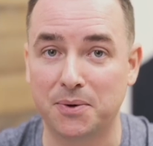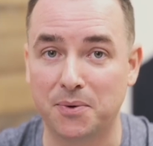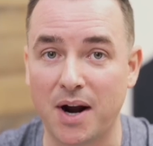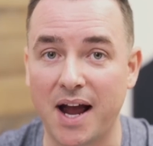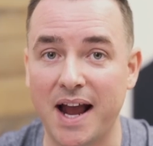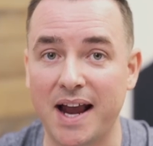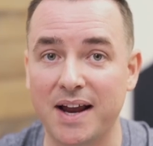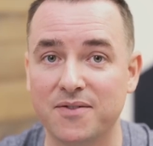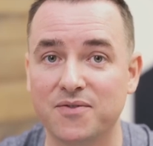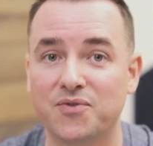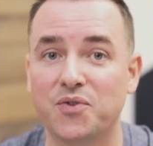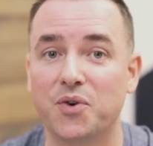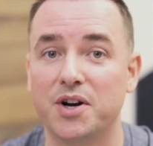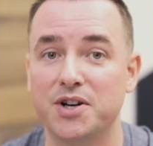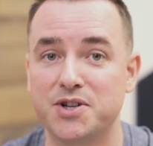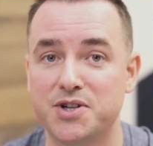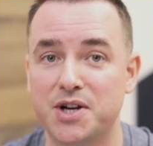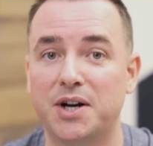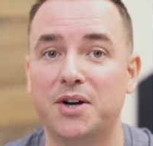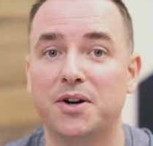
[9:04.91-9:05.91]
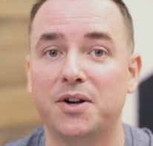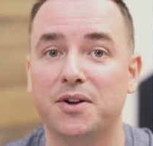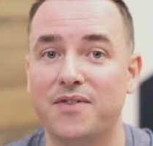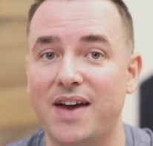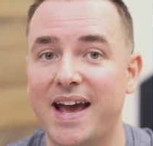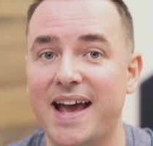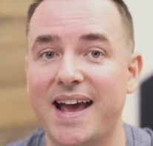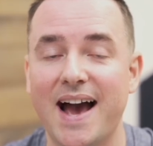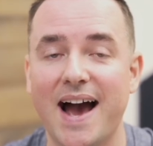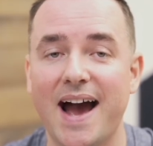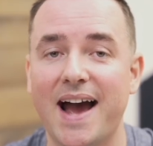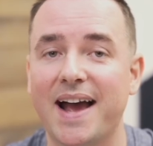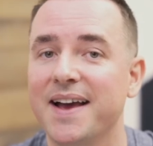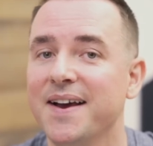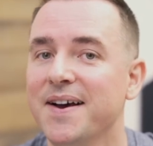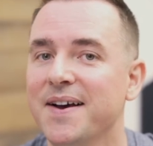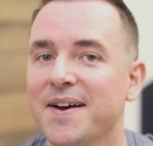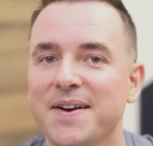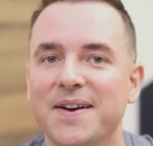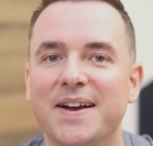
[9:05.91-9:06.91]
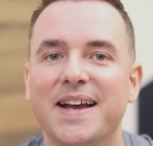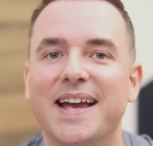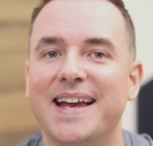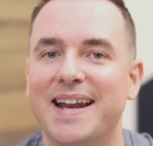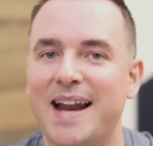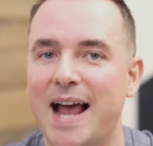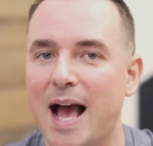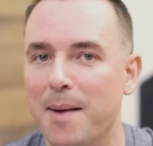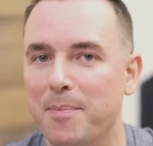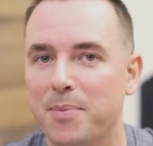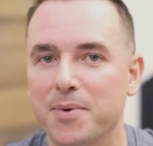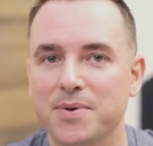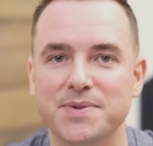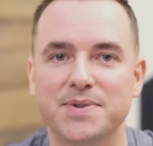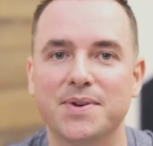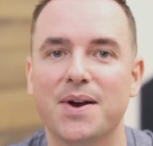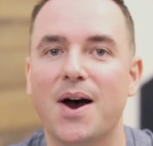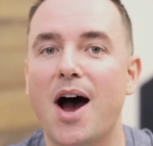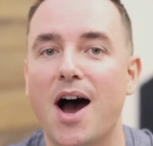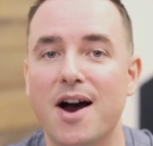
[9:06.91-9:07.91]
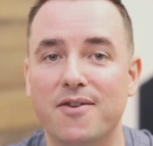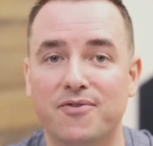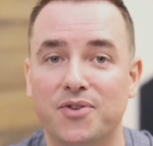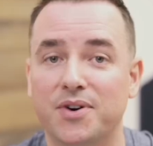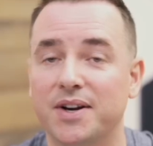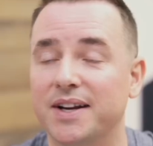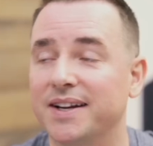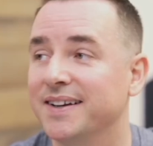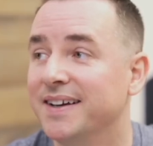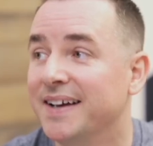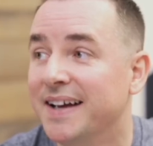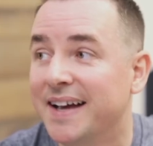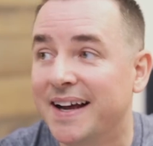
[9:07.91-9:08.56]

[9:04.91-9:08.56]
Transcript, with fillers: right, for a generative AI in Apple's offering.